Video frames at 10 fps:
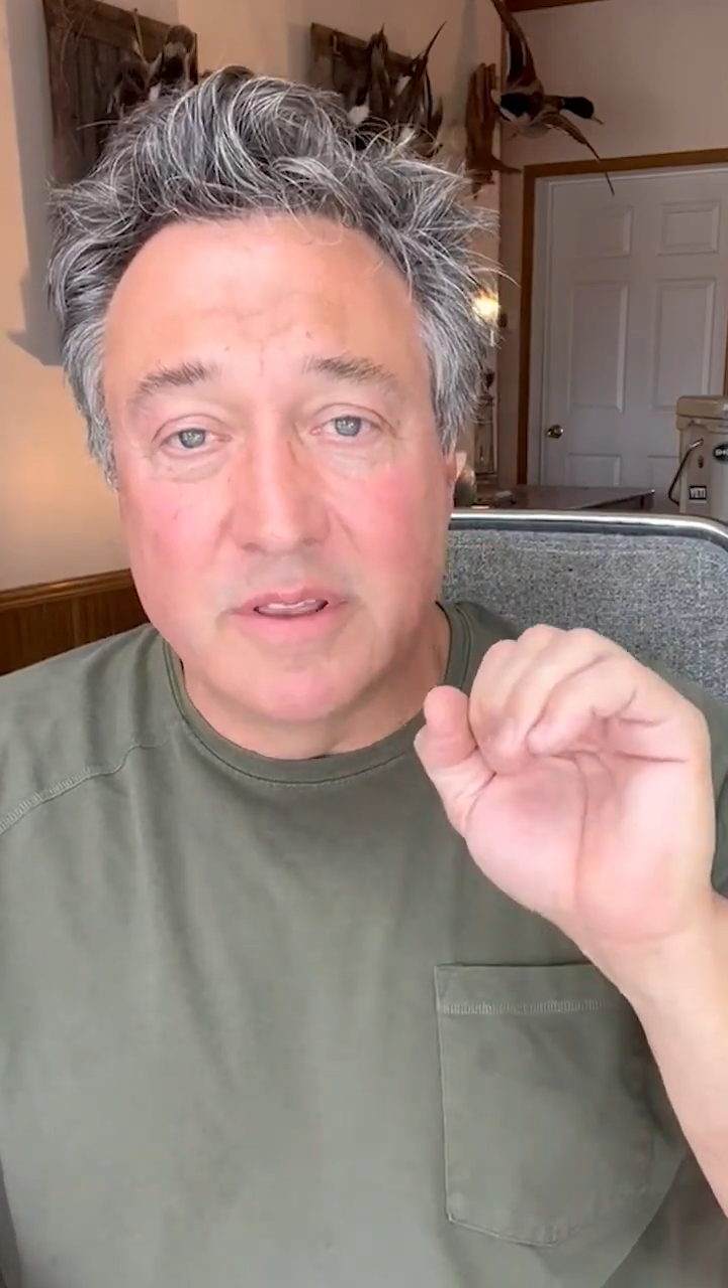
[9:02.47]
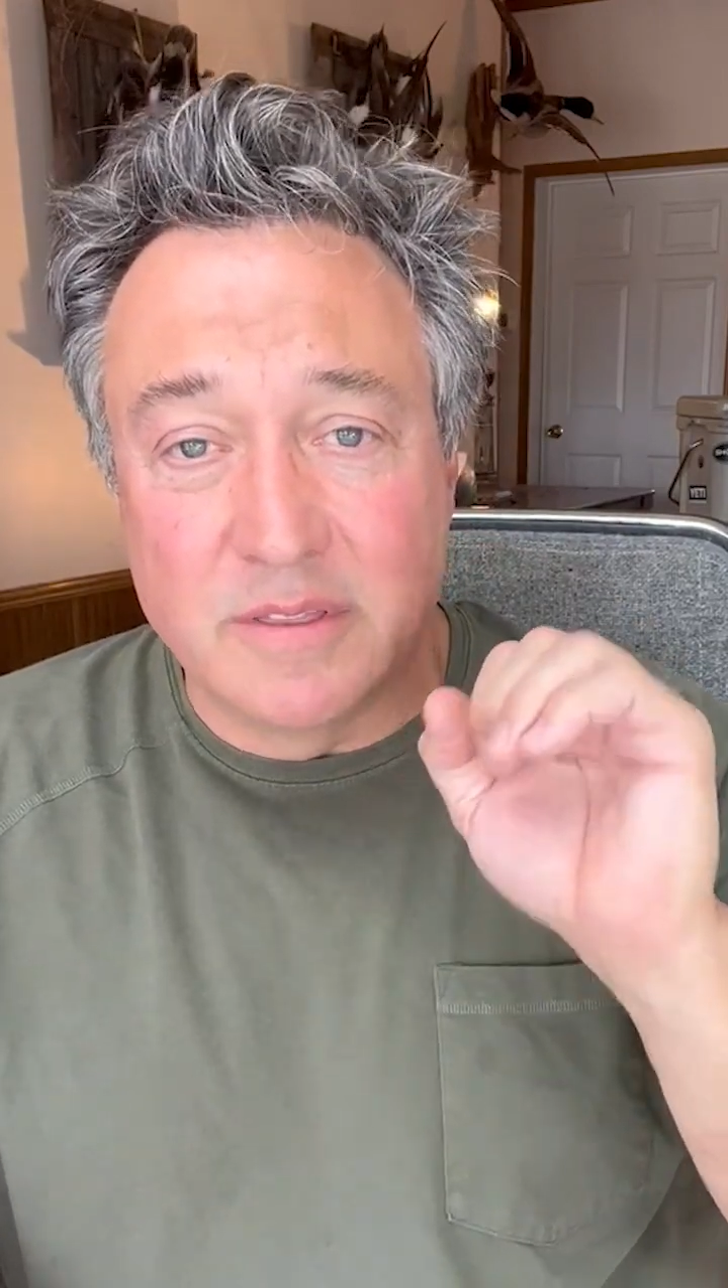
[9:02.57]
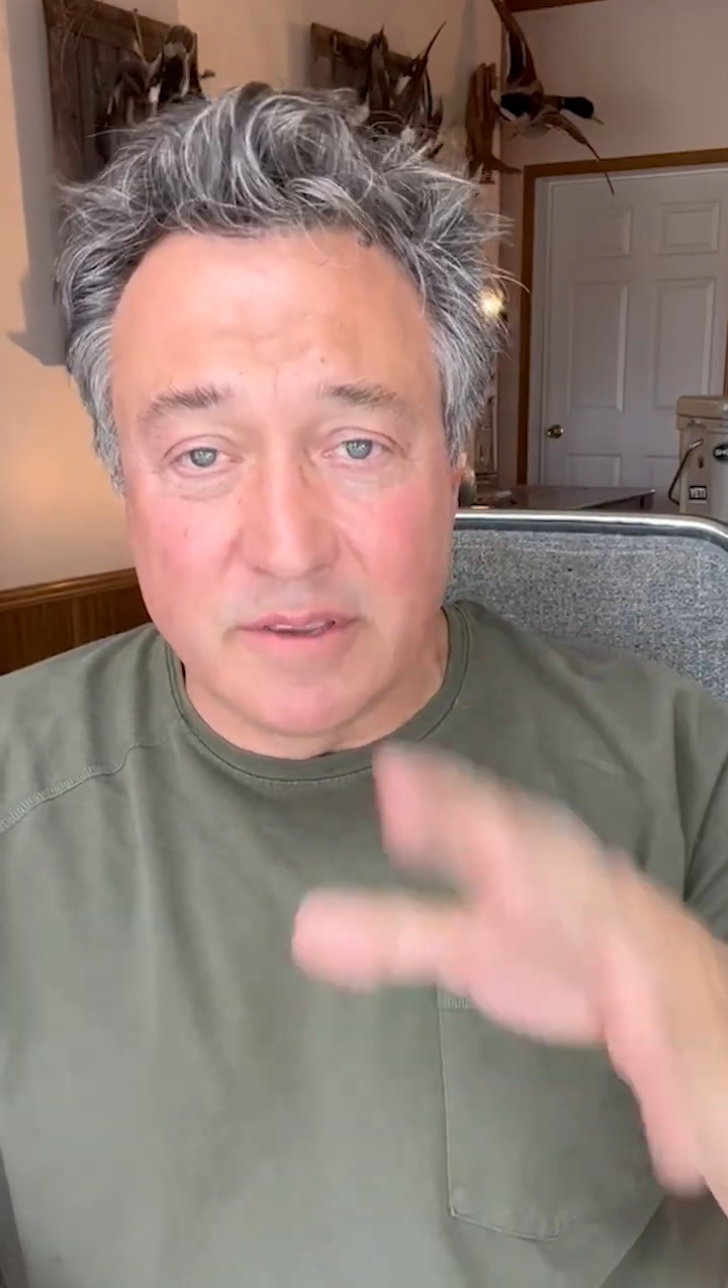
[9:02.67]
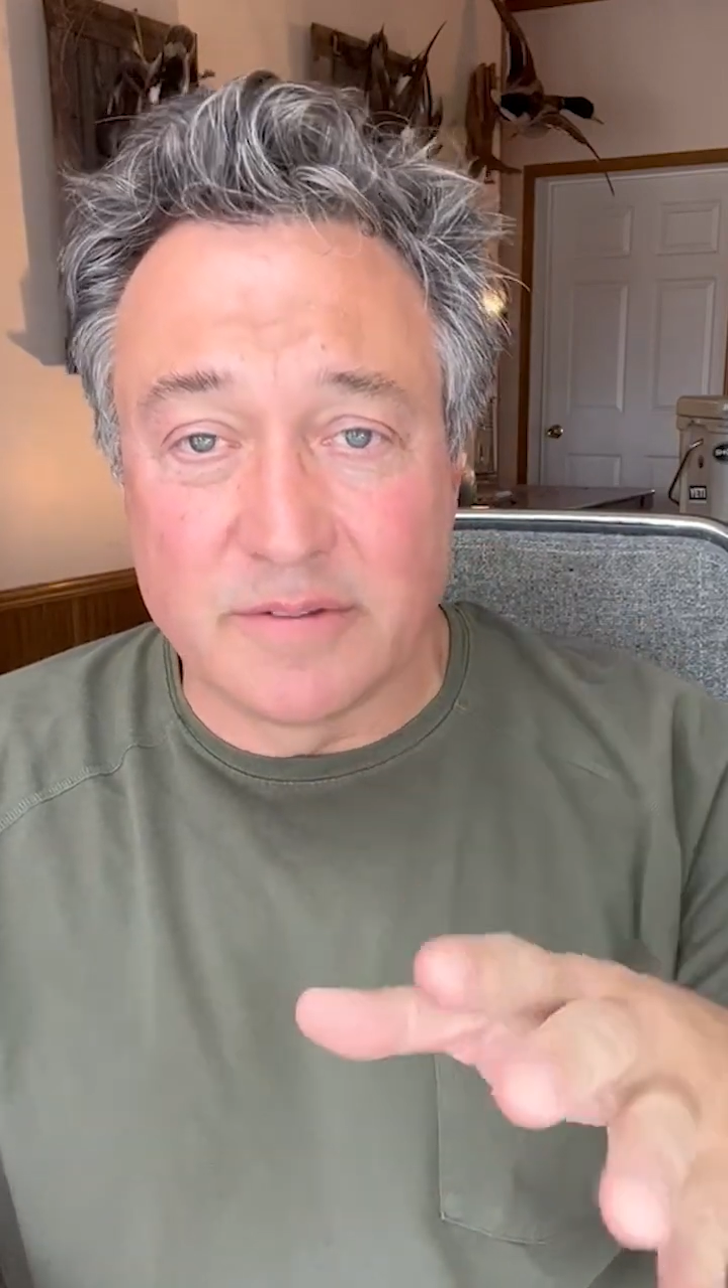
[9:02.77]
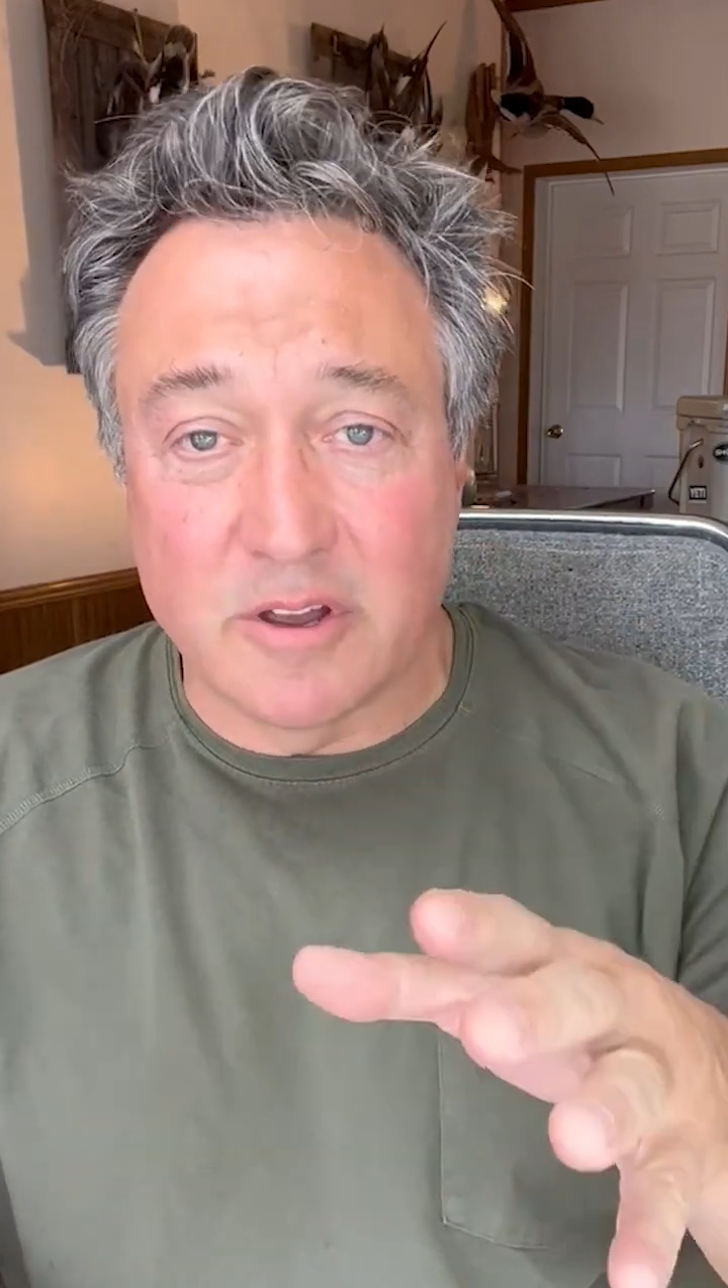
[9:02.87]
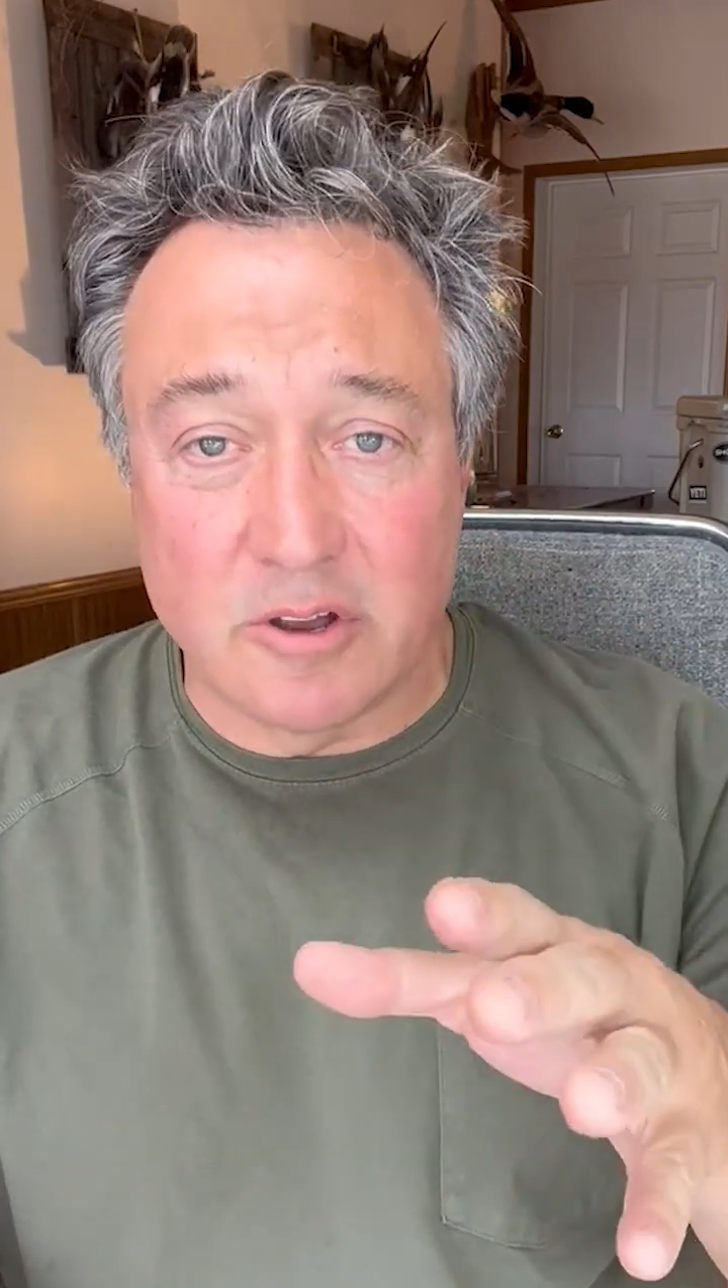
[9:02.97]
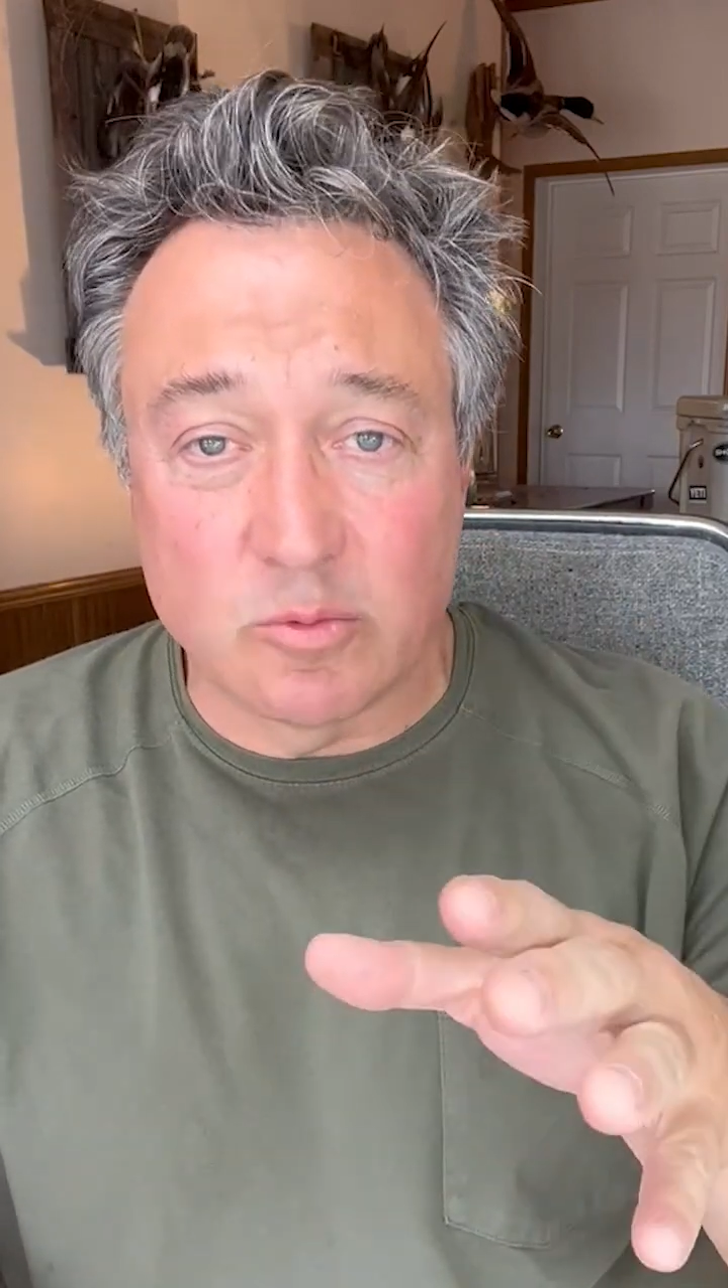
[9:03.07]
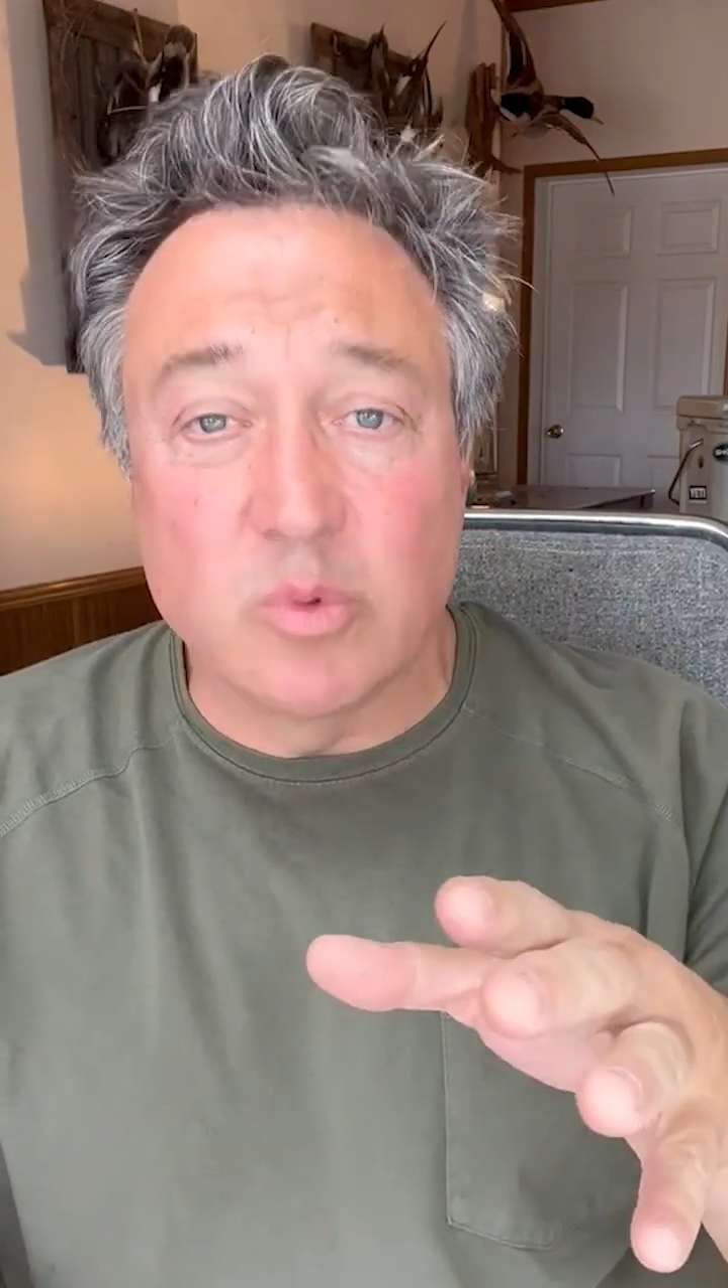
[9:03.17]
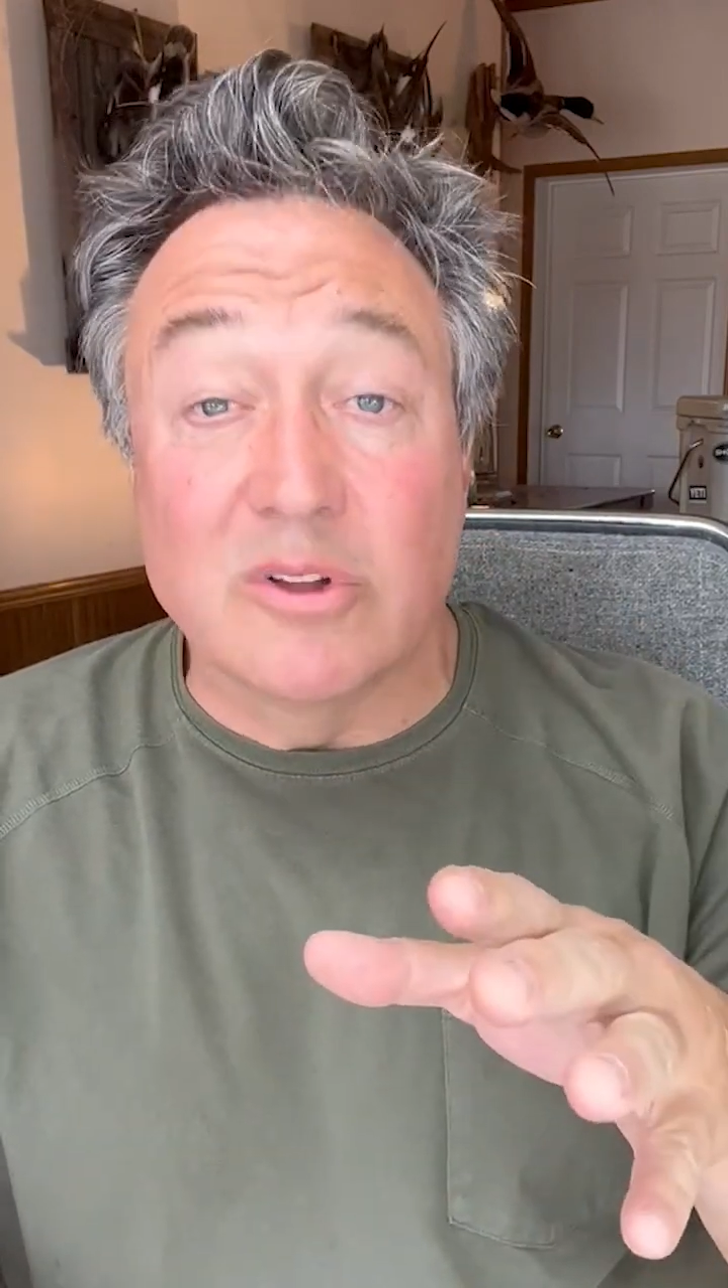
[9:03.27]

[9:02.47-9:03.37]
this dog